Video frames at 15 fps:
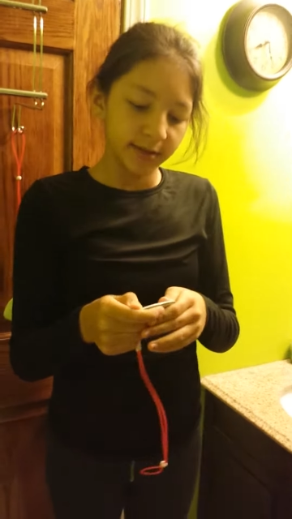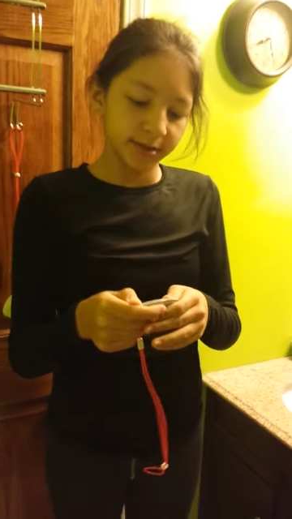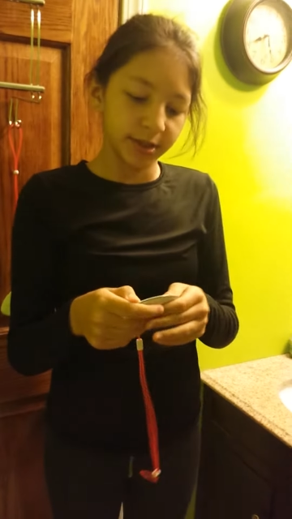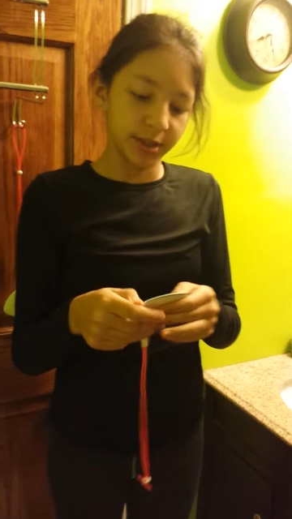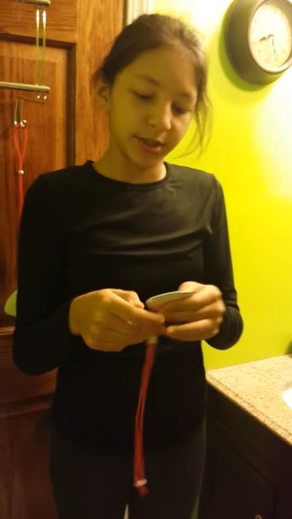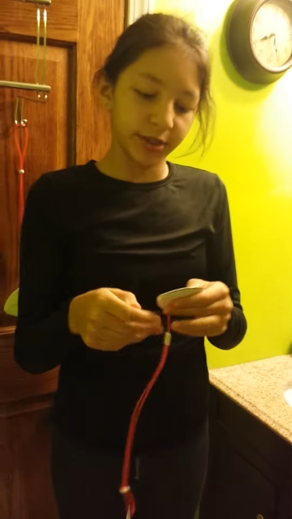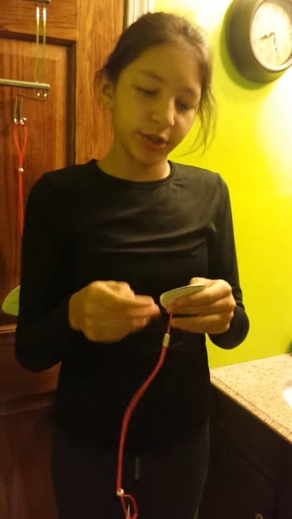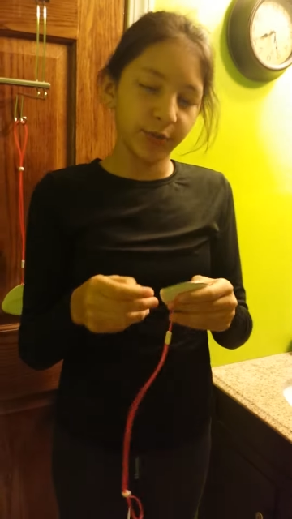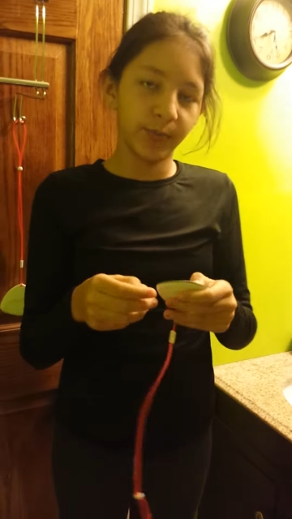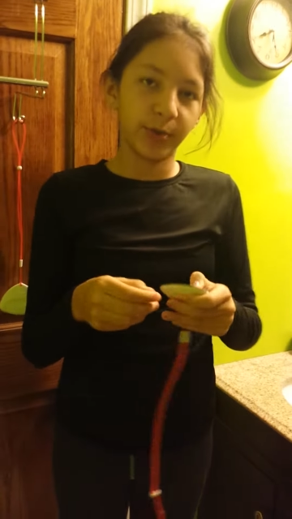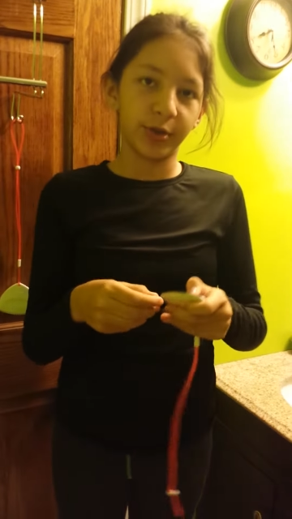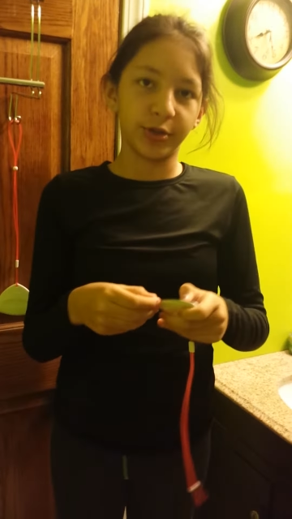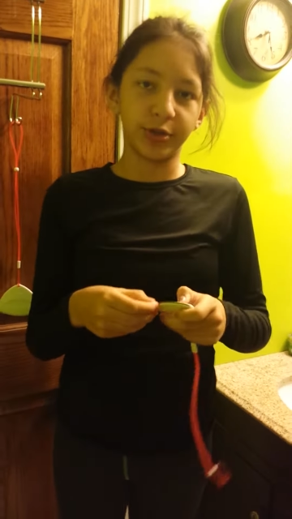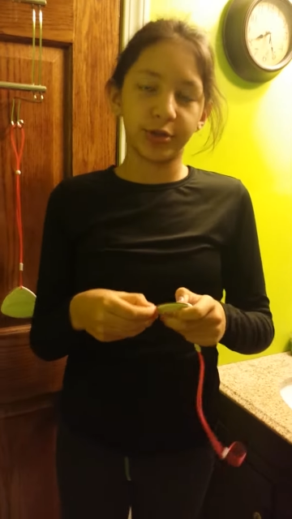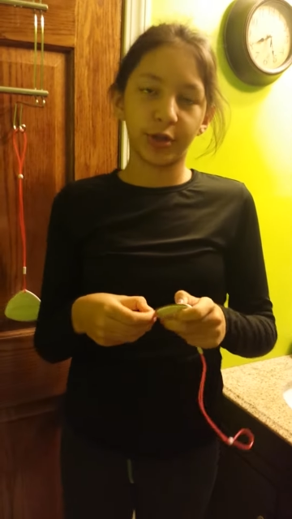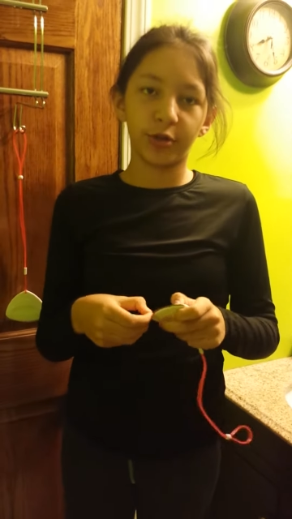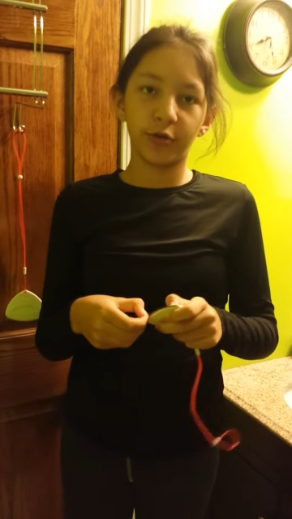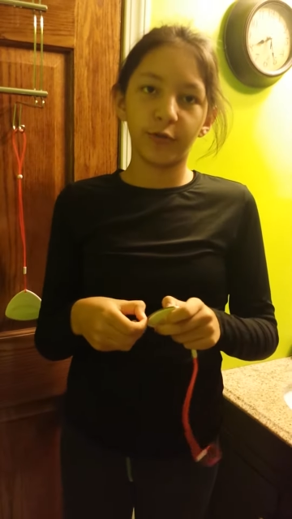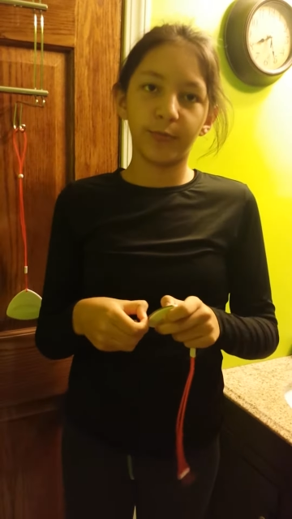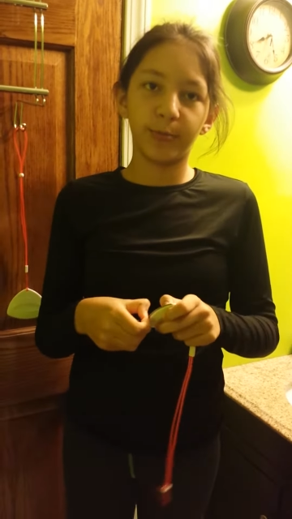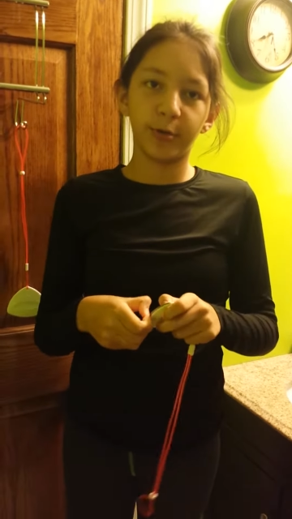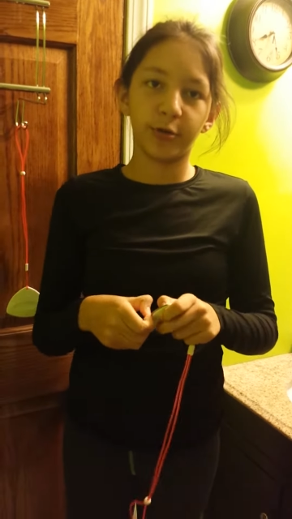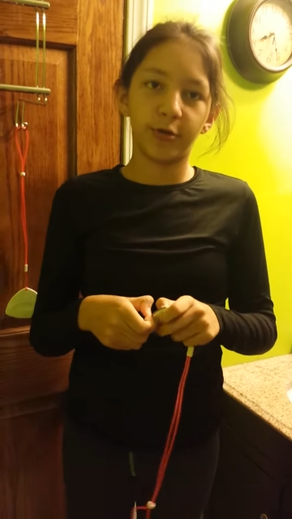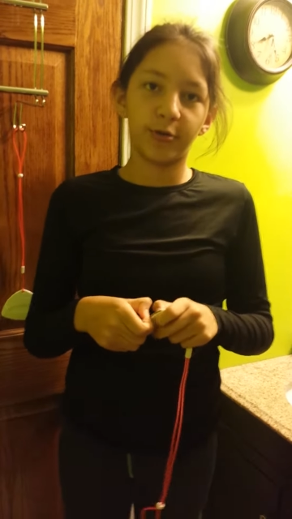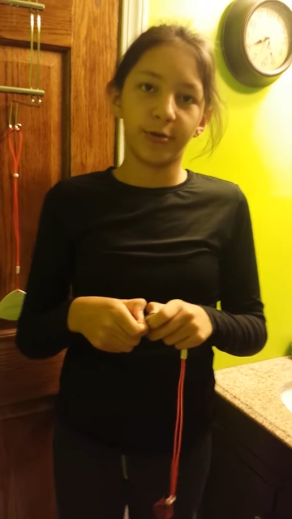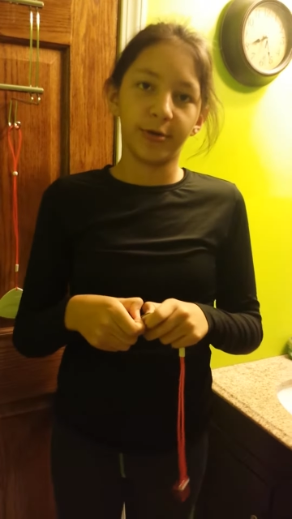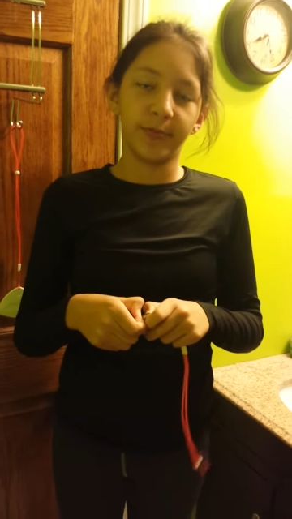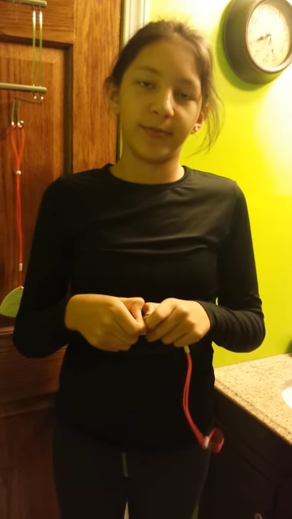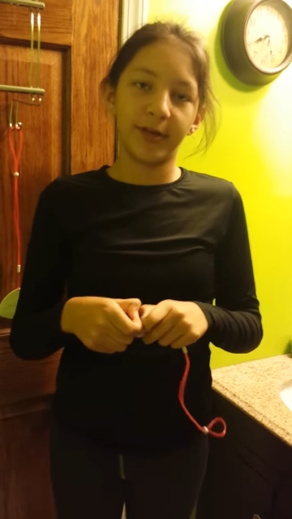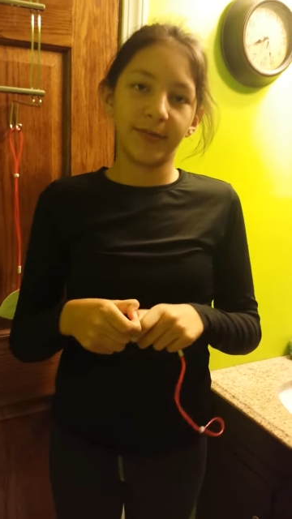So you put soap,
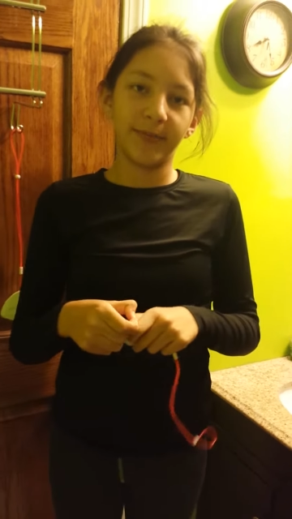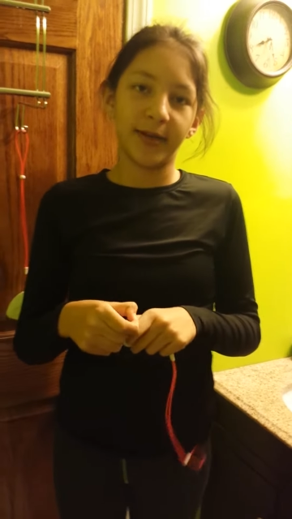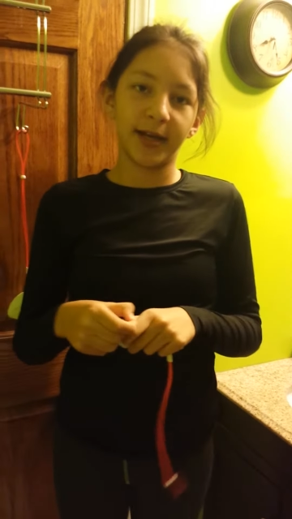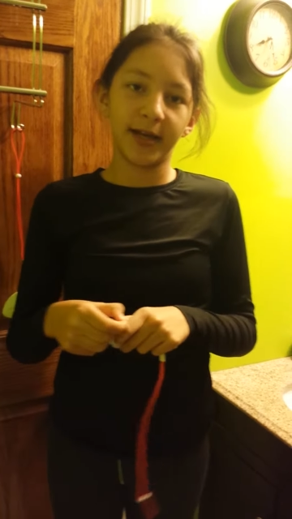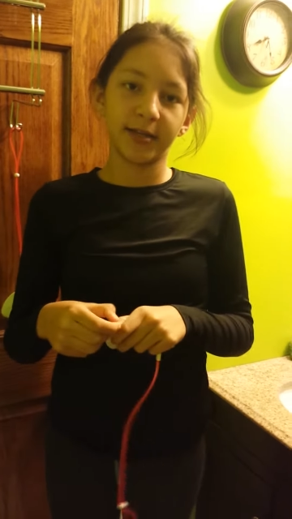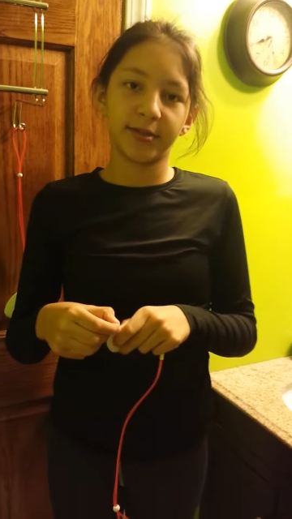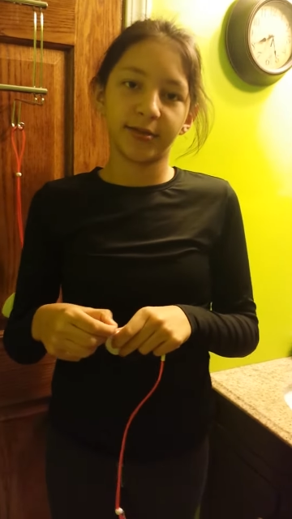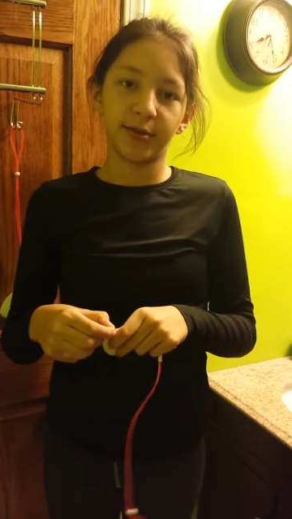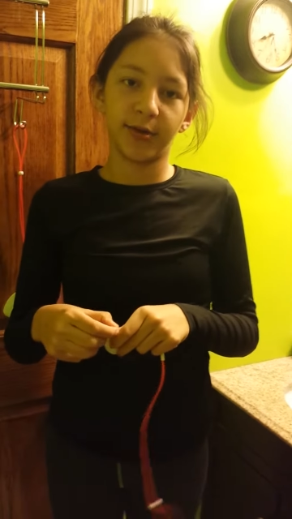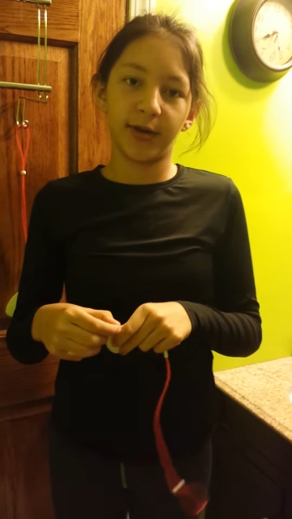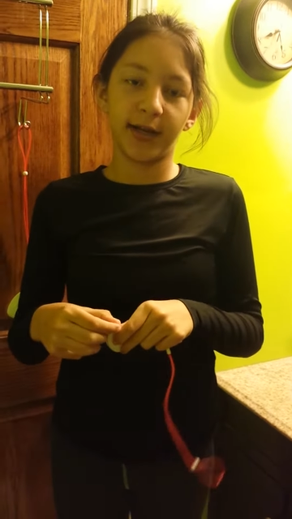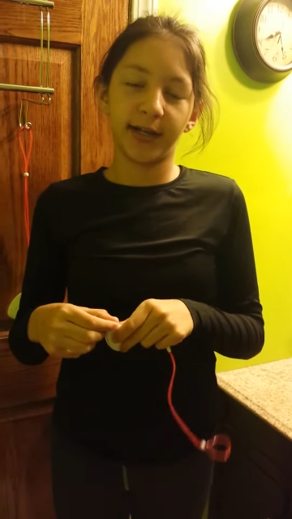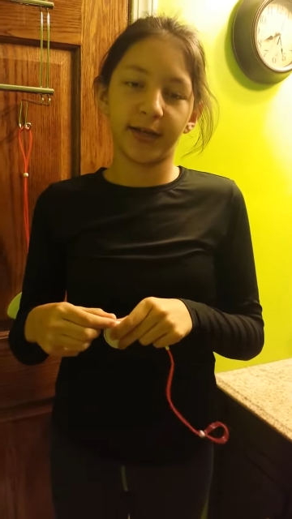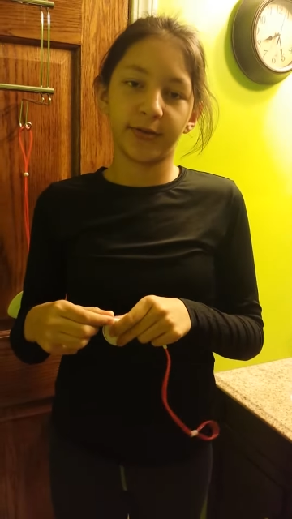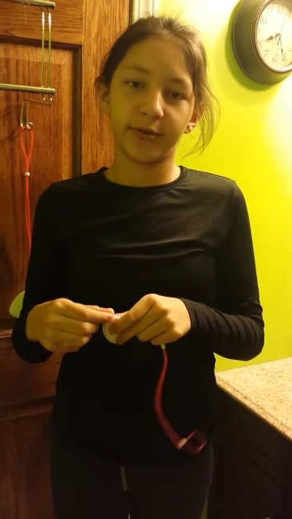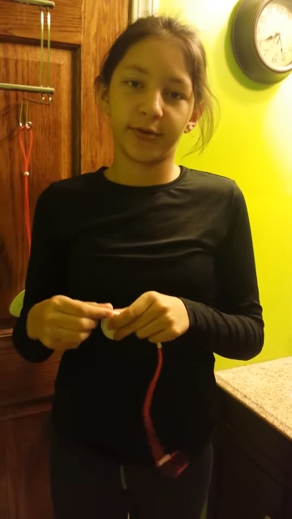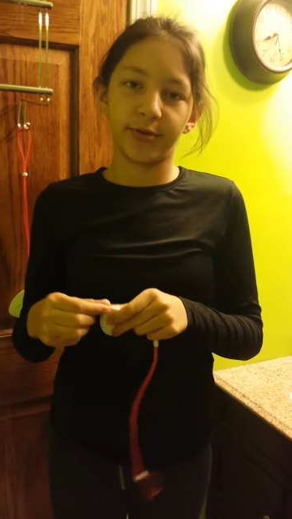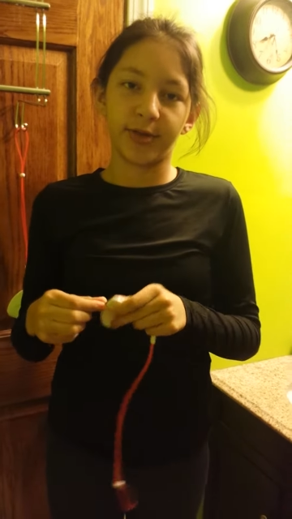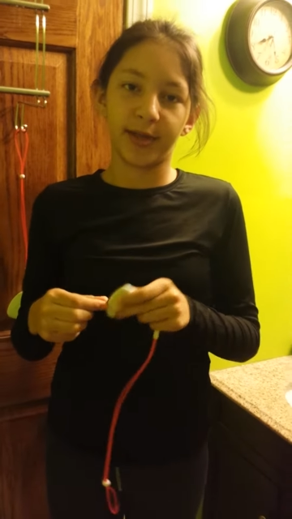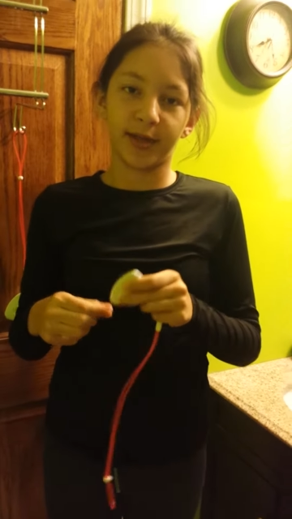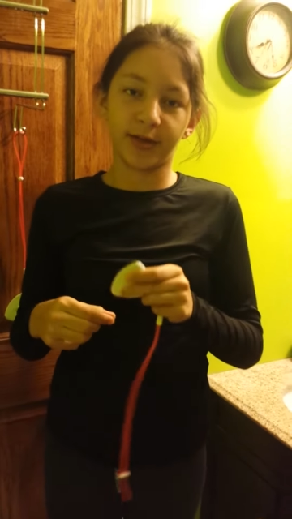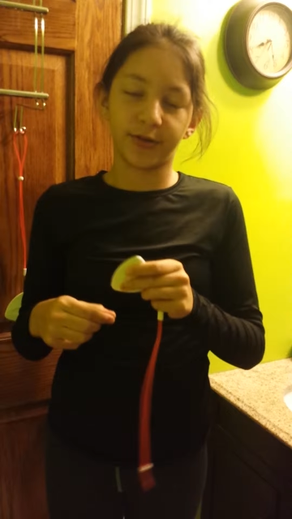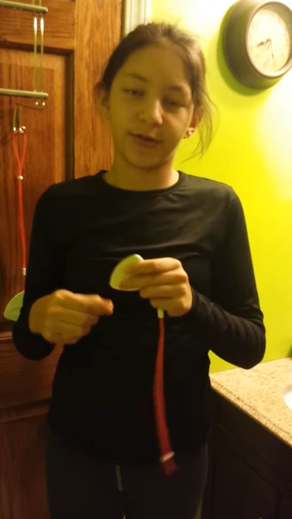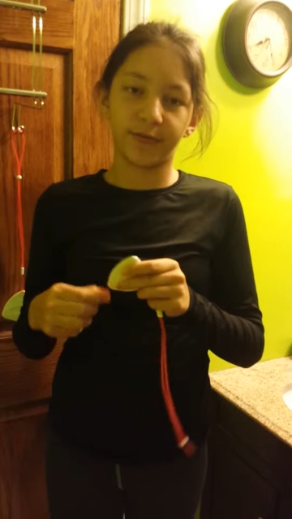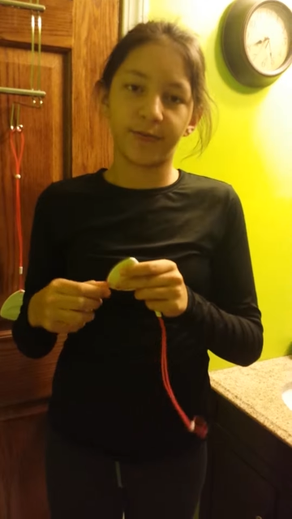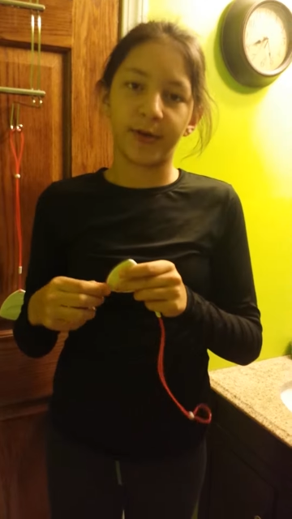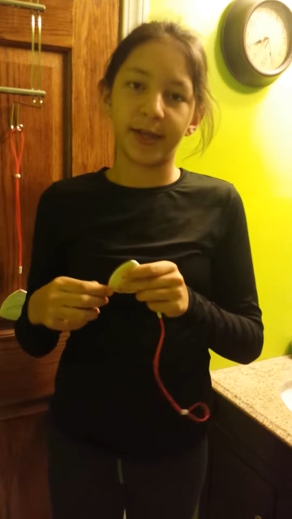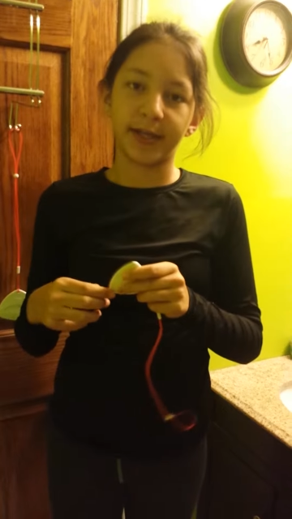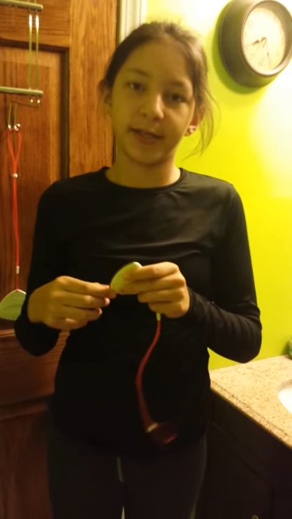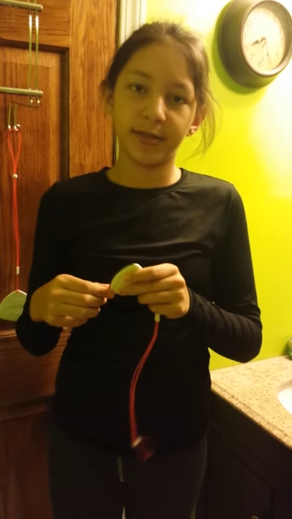or a mud mask or any other thing on your
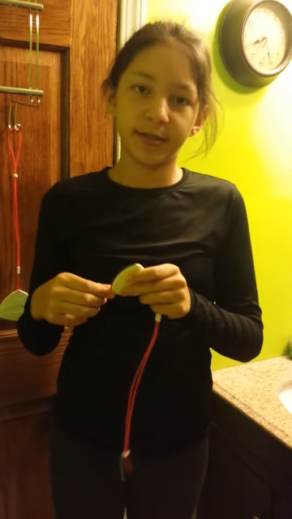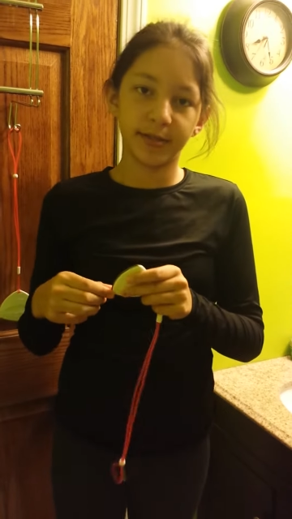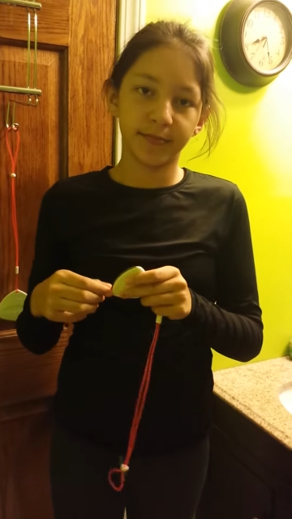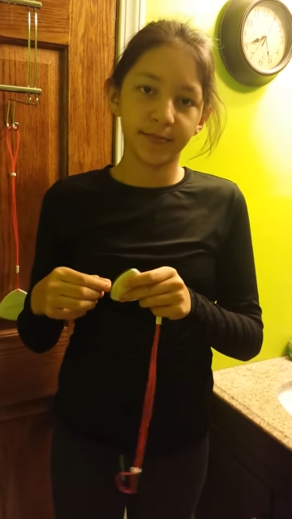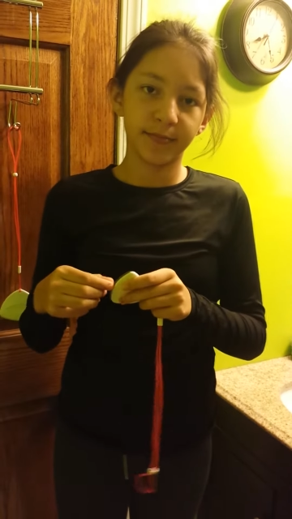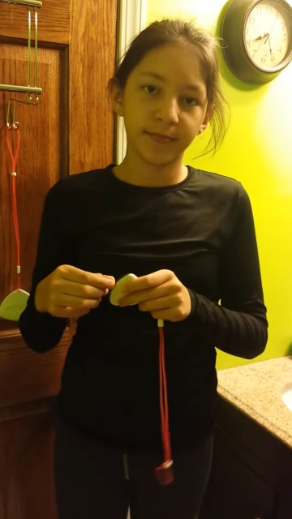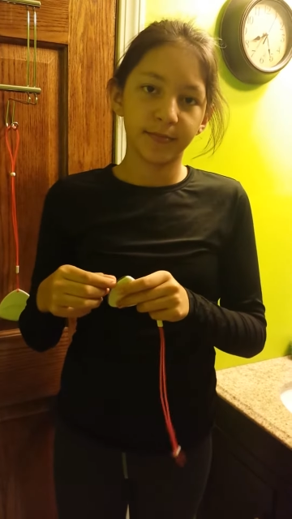face.